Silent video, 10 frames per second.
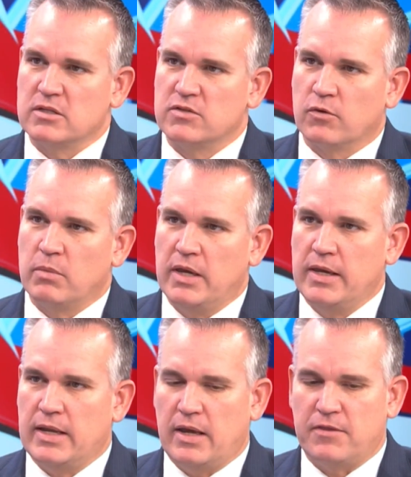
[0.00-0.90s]
for
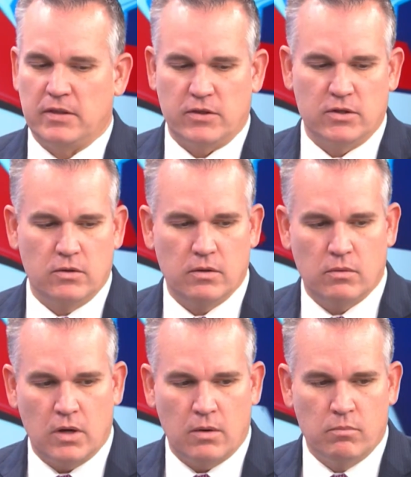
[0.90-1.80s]
me, and I think that
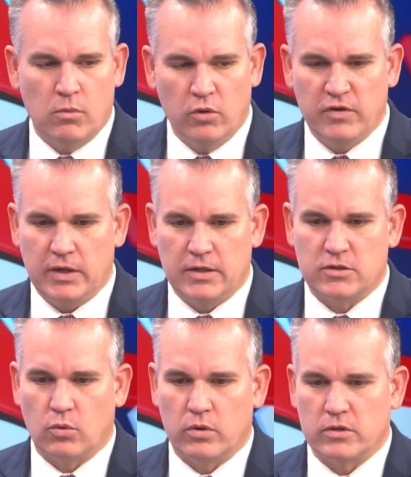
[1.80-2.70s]
uh, moving in
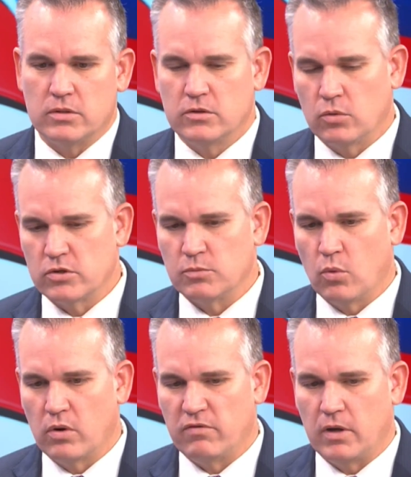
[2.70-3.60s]
towards, towards
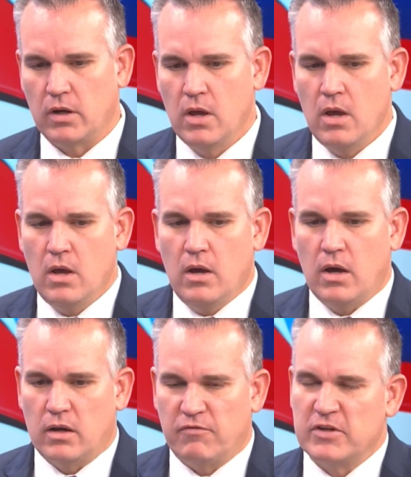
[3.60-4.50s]
more of a,
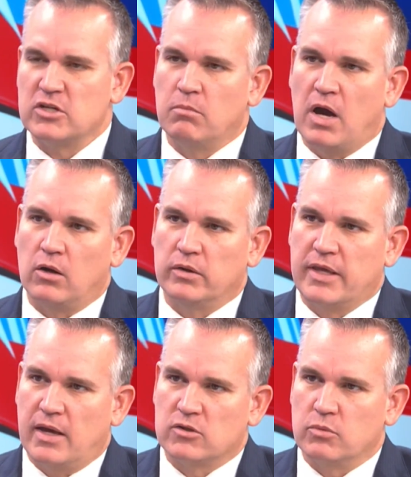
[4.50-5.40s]
an efficient model in
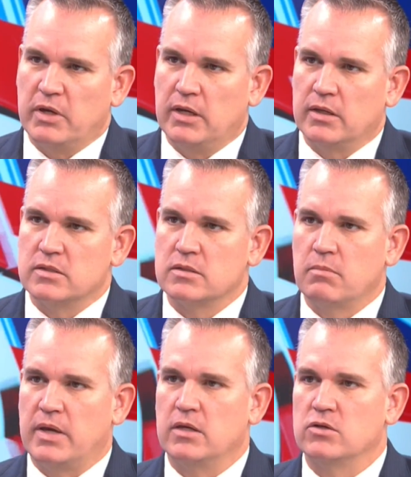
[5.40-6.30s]
council meetings,
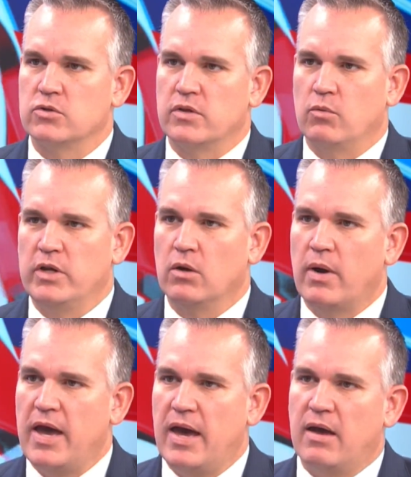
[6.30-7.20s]
making sure that we don't
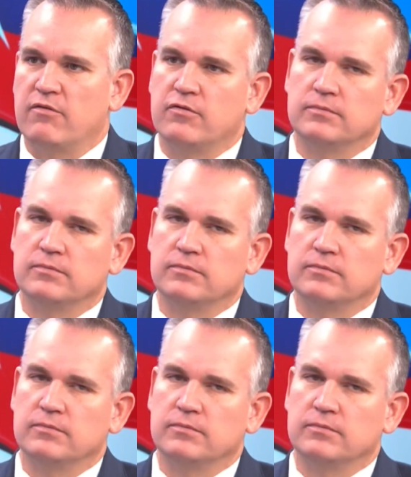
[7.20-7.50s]
have